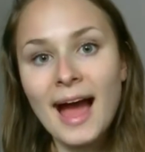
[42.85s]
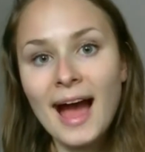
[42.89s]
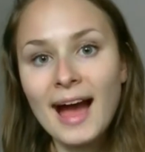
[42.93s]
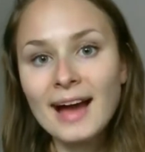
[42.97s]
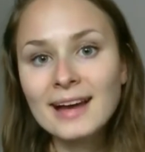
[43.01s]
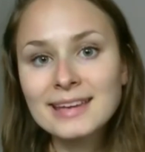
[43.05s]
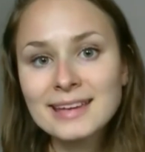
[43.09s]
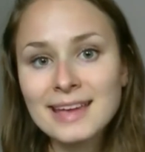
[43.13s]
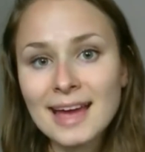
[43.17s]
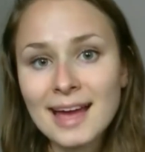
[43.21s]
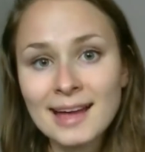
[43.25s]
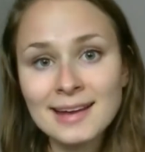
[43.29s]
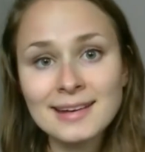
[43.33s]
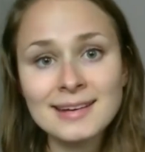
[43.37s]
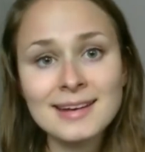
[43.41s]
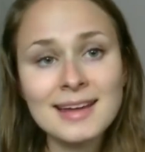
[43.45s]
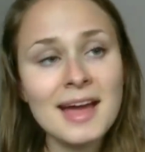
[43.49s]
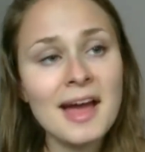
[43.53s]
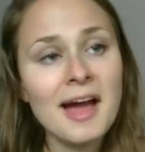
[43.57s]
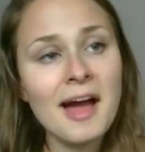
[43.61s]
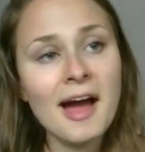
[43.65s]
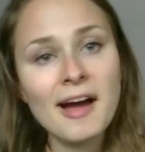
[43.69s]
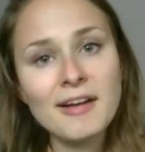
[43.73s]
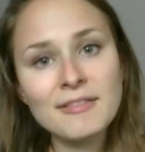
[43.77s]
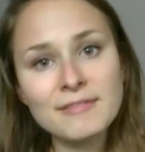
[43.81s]
Again,
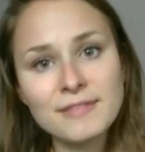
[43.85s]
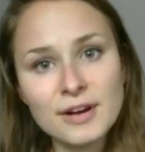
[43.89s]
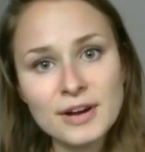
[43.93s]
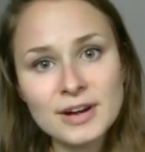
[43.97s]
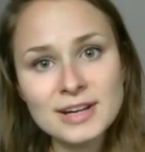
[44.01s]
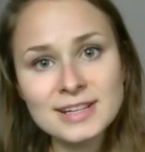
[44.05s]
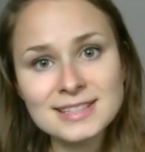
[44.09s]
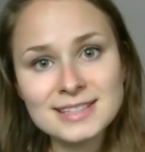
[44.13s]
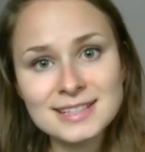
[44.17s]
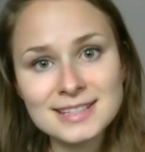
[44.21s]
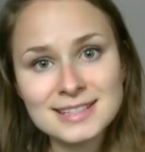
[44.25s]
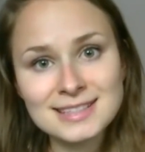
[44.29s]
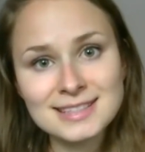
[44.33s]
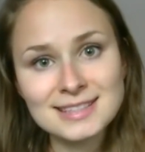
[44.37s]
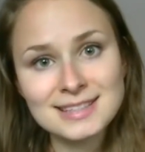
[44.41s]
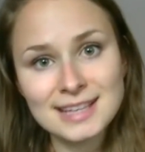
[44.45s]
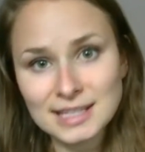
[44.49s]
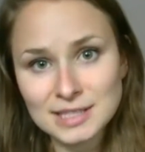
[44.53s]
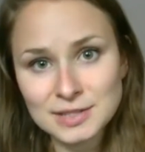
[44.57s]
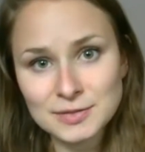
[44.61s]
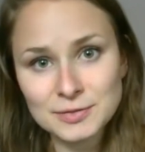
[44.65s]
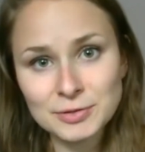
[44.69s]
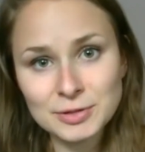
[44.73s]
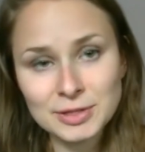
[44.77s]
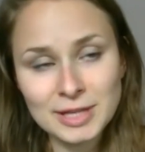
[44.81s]
a very
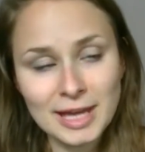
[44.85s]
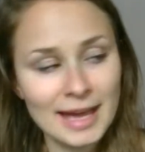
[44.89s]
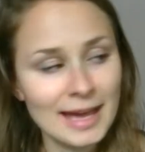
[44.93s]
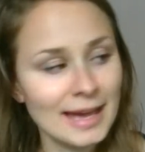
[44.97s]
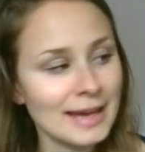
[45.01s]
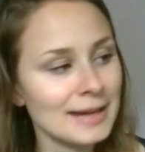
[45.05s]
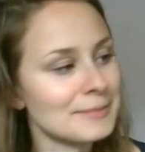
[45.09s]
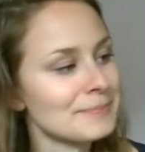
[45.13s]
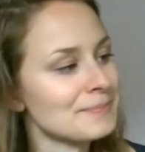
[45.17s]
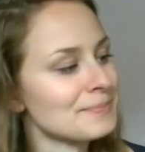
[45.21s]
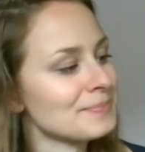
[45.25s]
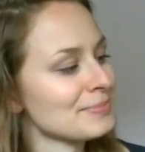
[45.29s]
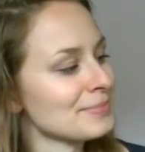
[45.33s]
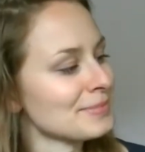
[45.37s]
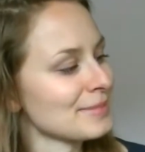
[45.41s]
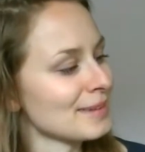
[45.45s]
successful day.